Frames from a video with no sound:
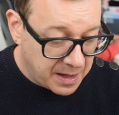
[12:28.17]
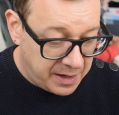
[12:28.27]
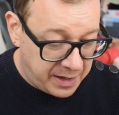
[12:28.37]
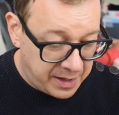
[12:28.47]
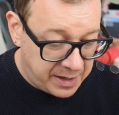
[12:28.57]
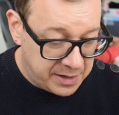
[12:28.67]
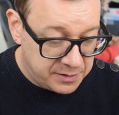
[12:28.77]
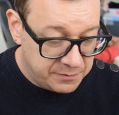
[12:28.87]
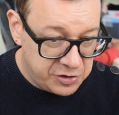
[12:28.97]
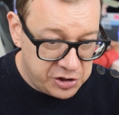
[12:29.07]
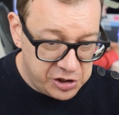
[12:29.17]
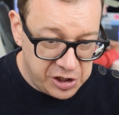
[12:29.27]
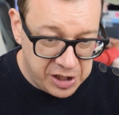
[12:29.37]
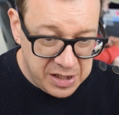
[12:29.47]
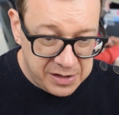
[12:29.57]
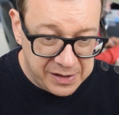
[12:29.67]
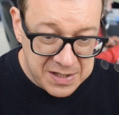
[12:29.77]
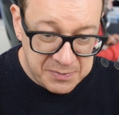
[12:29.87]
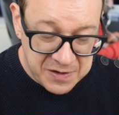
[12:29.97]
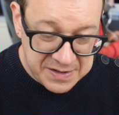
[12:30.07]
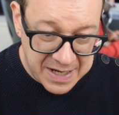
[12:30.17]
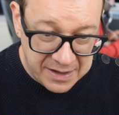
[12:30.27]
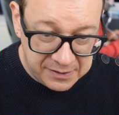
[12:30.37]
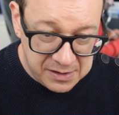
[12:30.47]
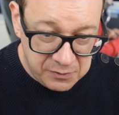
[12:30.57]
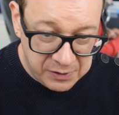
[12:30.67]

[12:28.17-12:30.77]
and sheet is presented